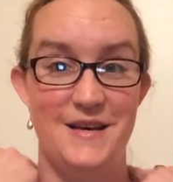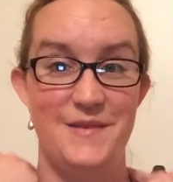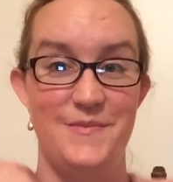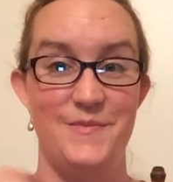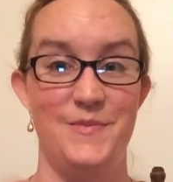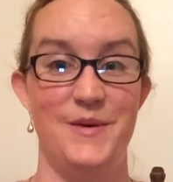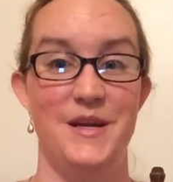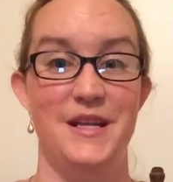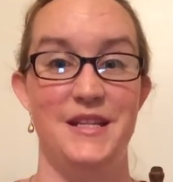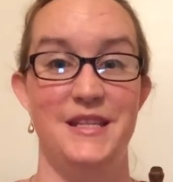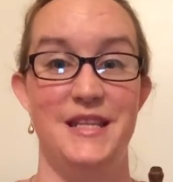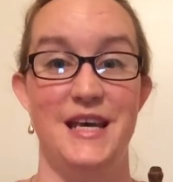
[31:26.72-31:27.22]

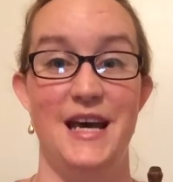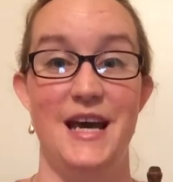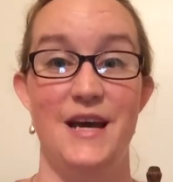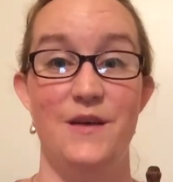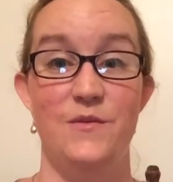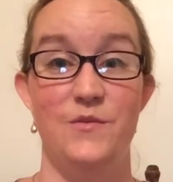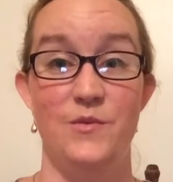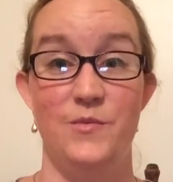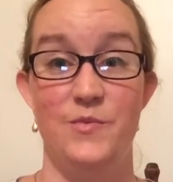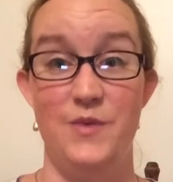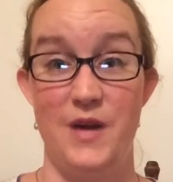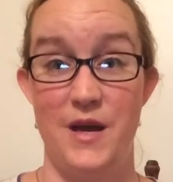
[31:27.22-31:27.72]
but that
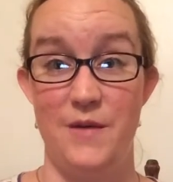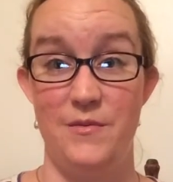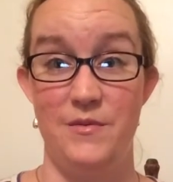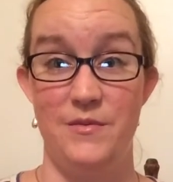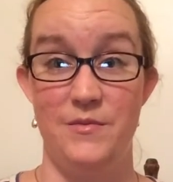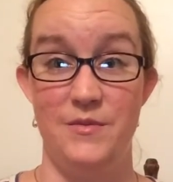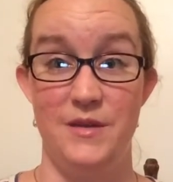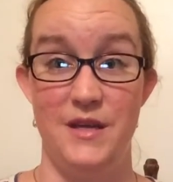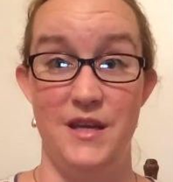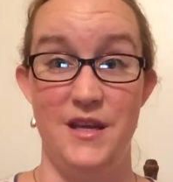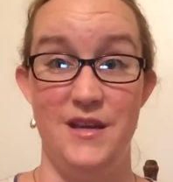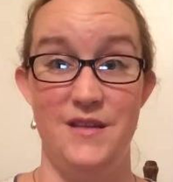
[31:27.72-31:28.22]
will
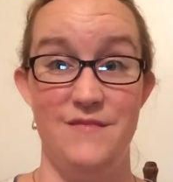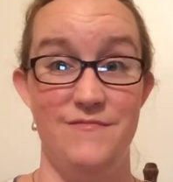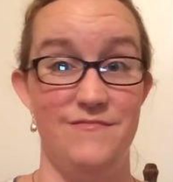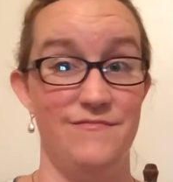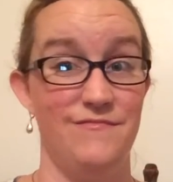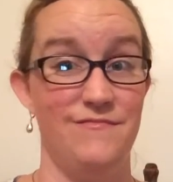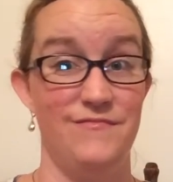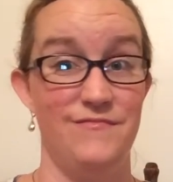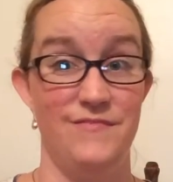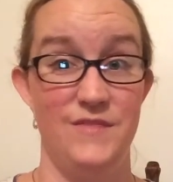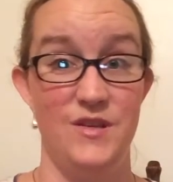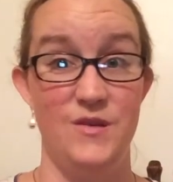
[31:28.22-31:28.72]
probably,
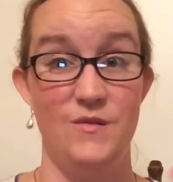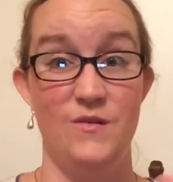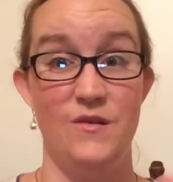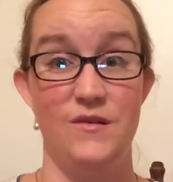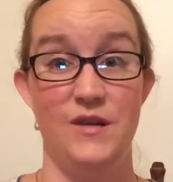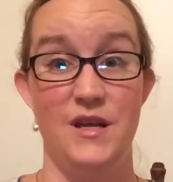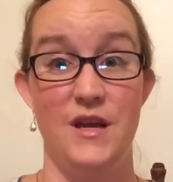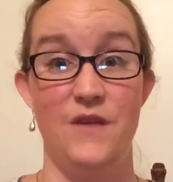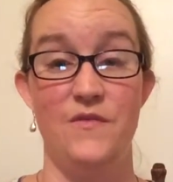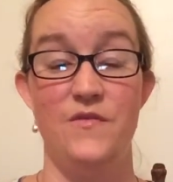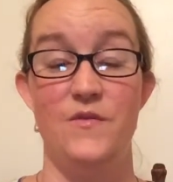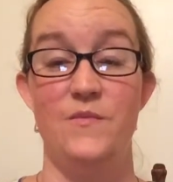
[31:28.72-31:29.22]
you won't
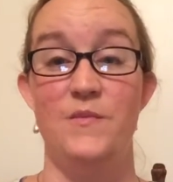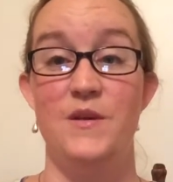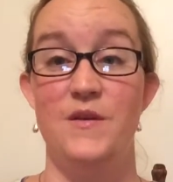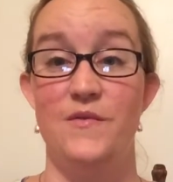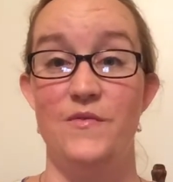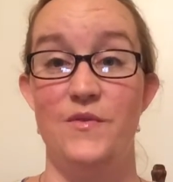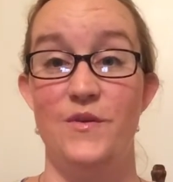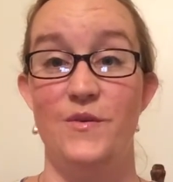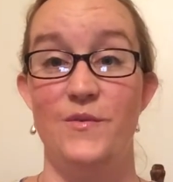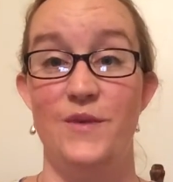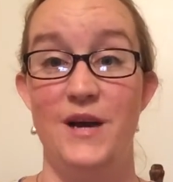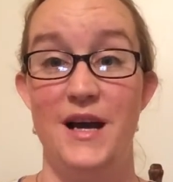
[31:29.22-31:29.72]
hear from me
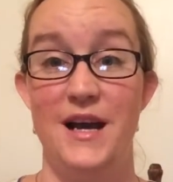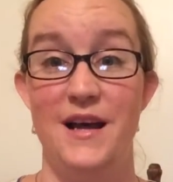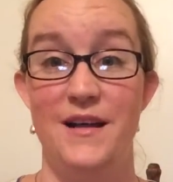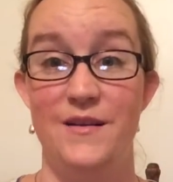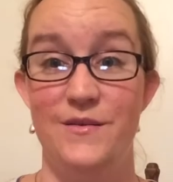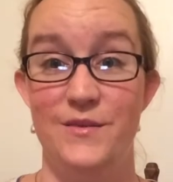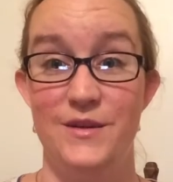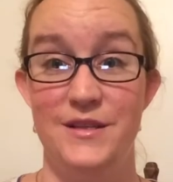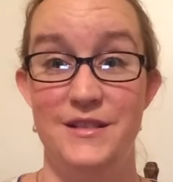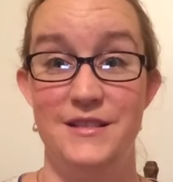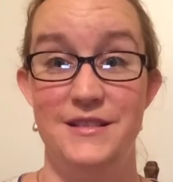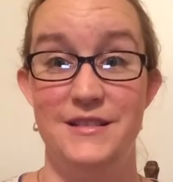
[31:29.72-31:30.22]
for a while
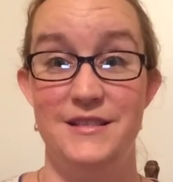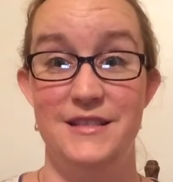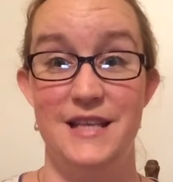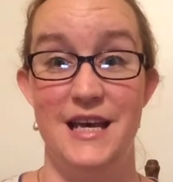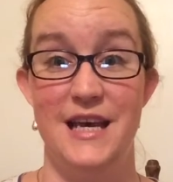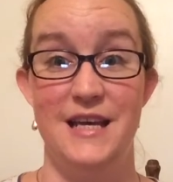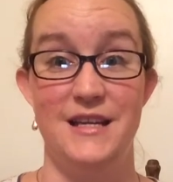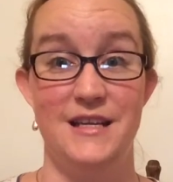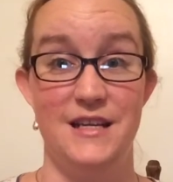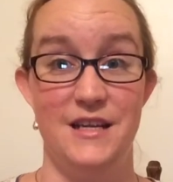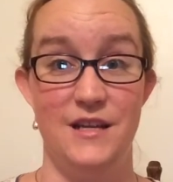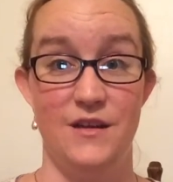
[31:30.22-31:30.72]
once
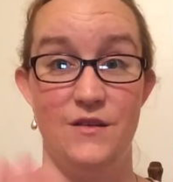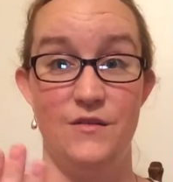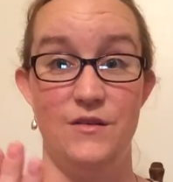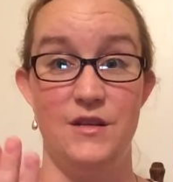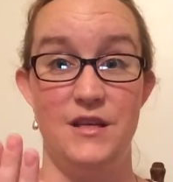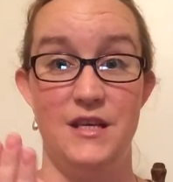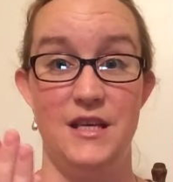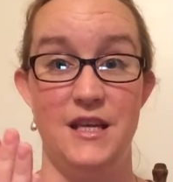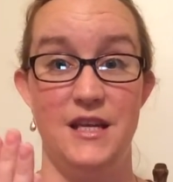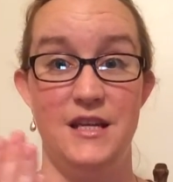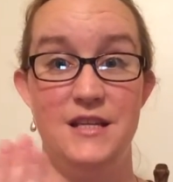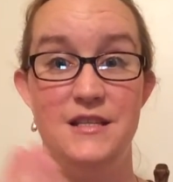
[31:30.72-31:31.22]
that, you
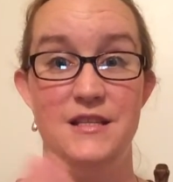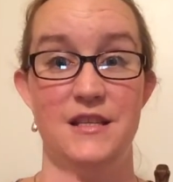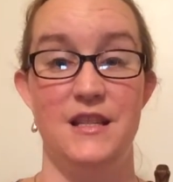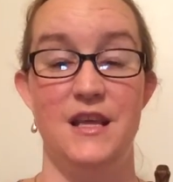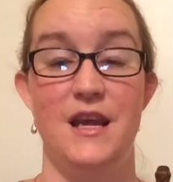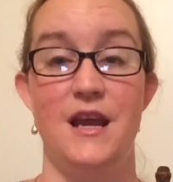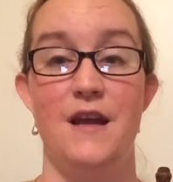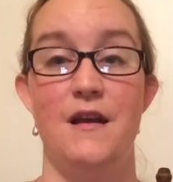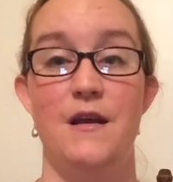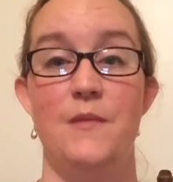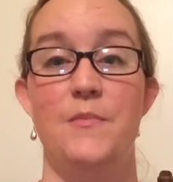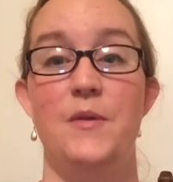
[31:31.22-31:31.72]
get into the
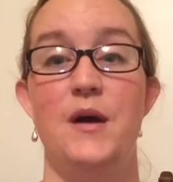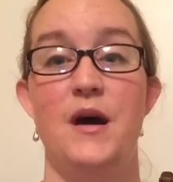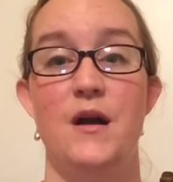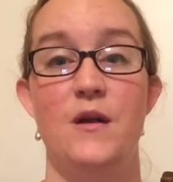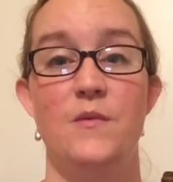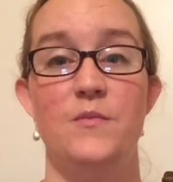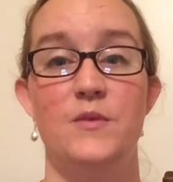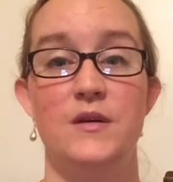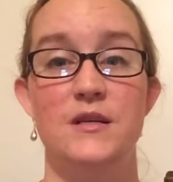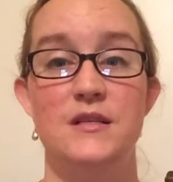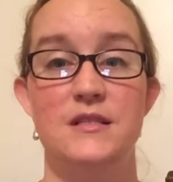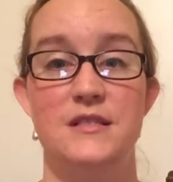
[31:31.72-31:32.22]
Harry Potter
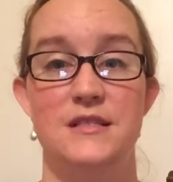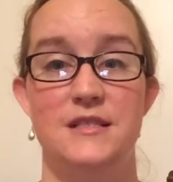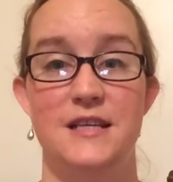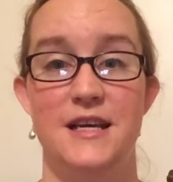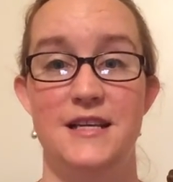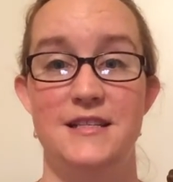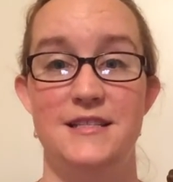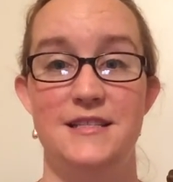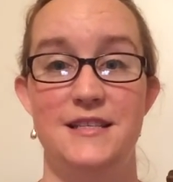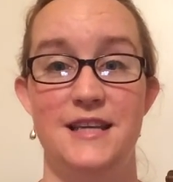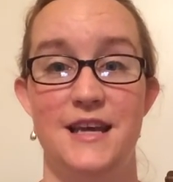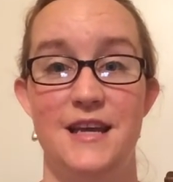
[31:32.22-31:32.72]
books, and
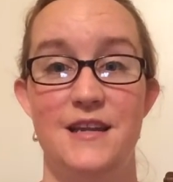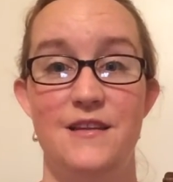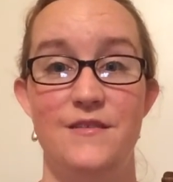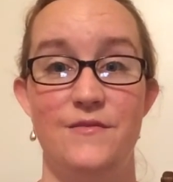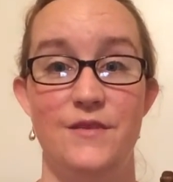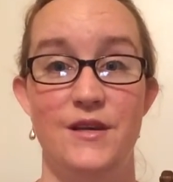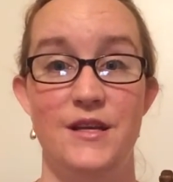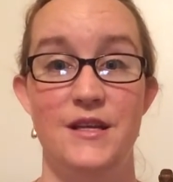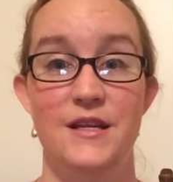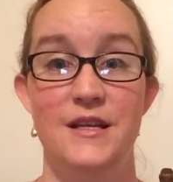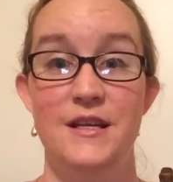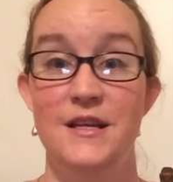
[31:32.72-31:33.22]
that's the end of
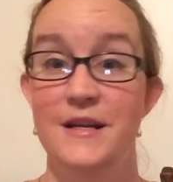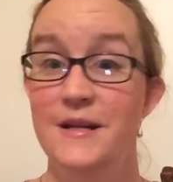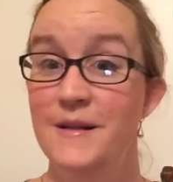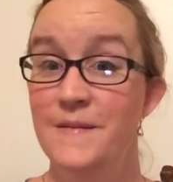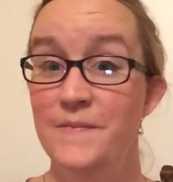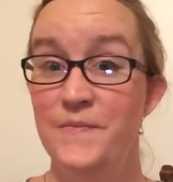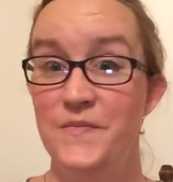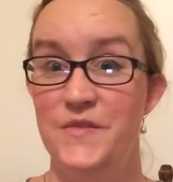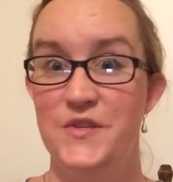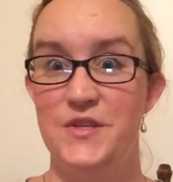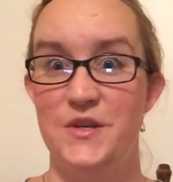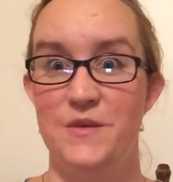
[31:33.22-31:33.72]
it.
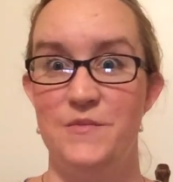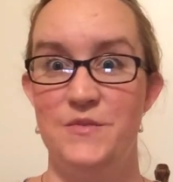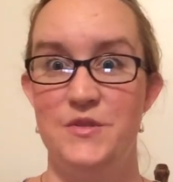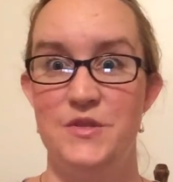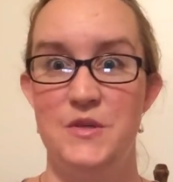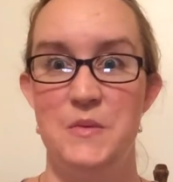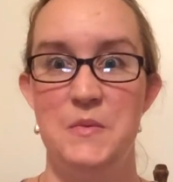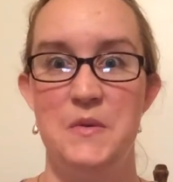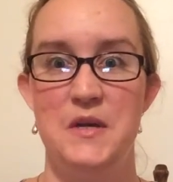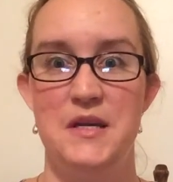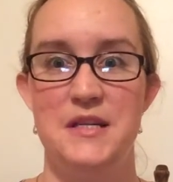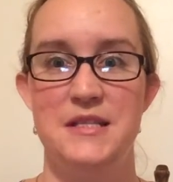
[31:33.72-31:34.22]
So I'm
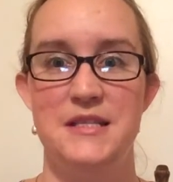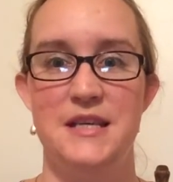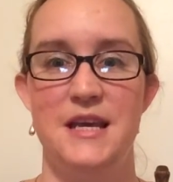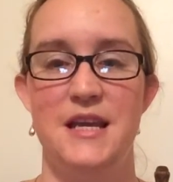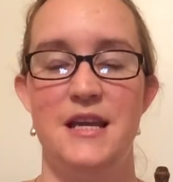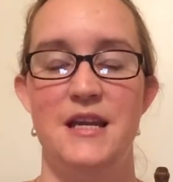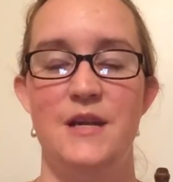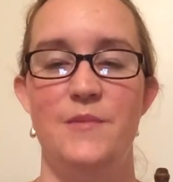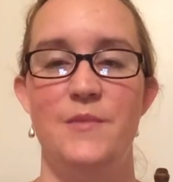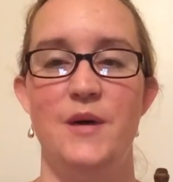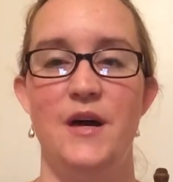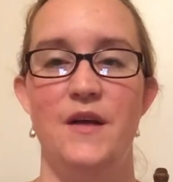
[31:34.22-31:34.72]
super
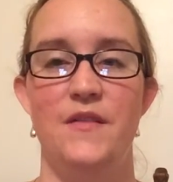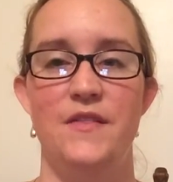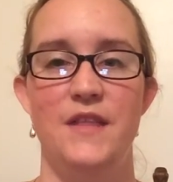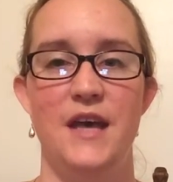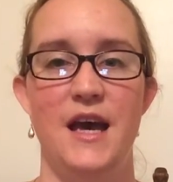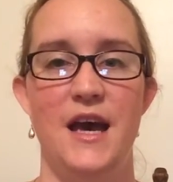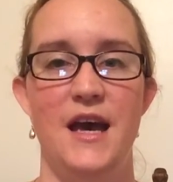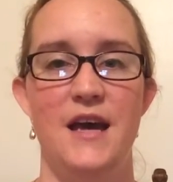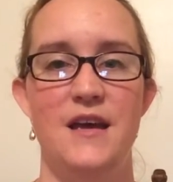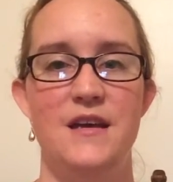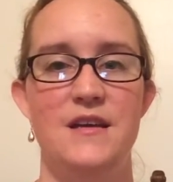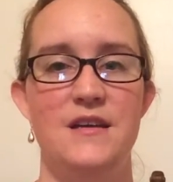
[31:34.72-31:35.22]
excited about
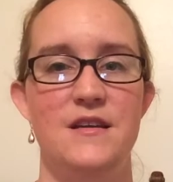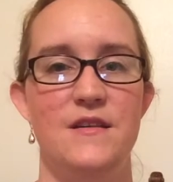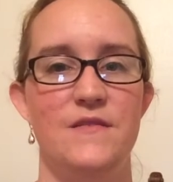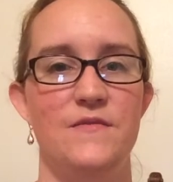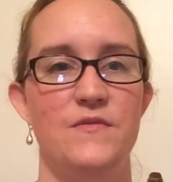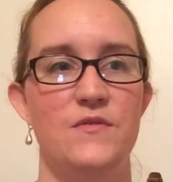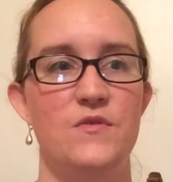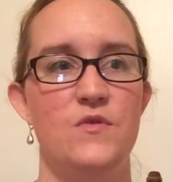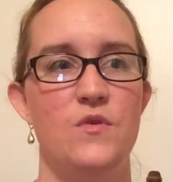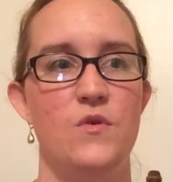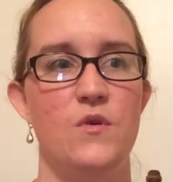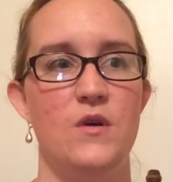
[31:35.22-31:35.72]
that, and of
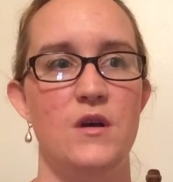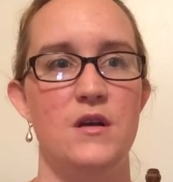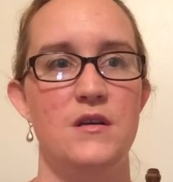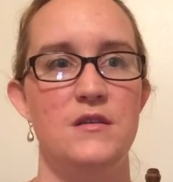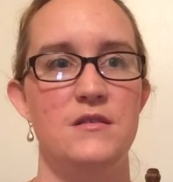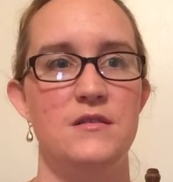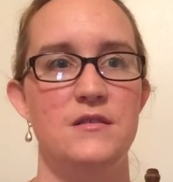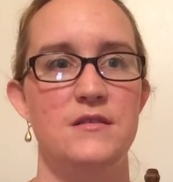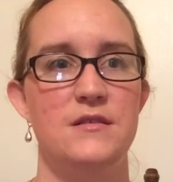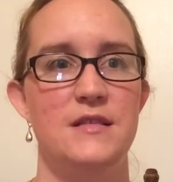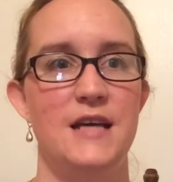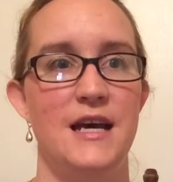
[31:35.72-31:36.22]

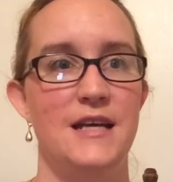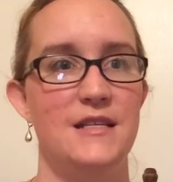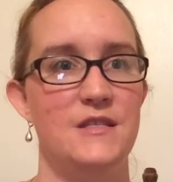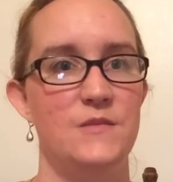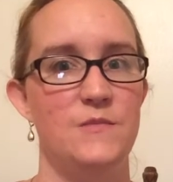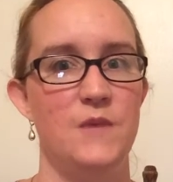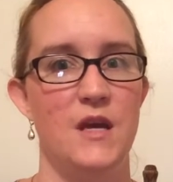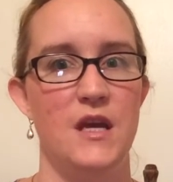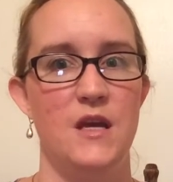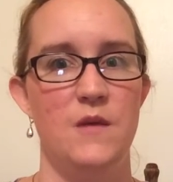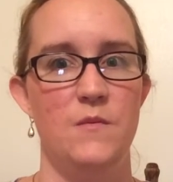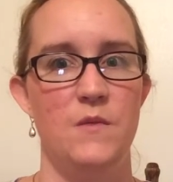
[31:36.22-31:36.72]
course that's
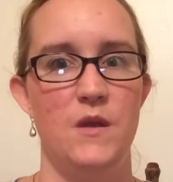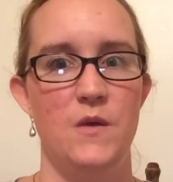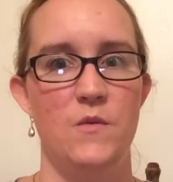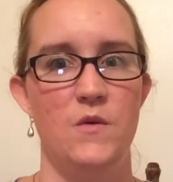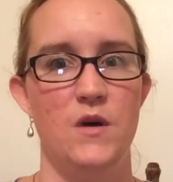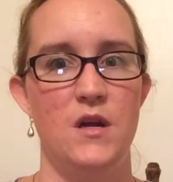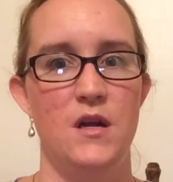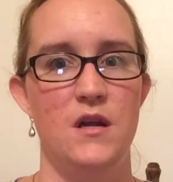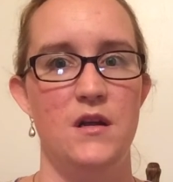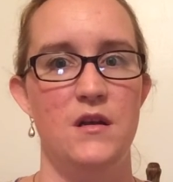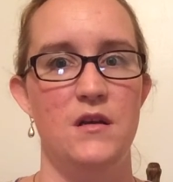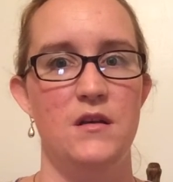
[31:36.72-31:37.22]
making me
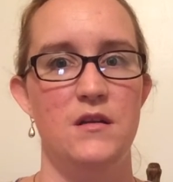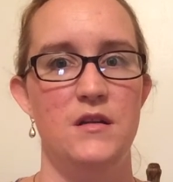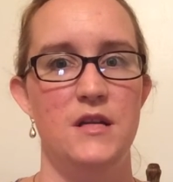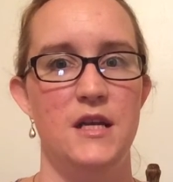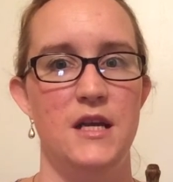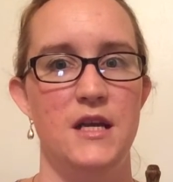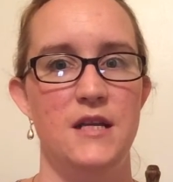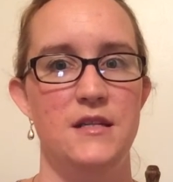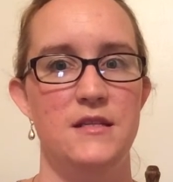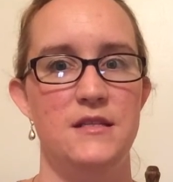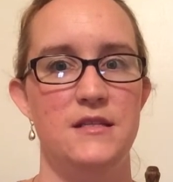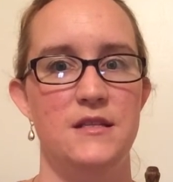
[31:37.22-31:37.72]
want to
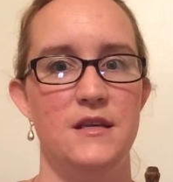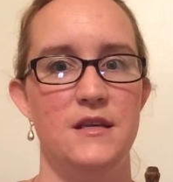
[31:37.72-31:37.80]
knit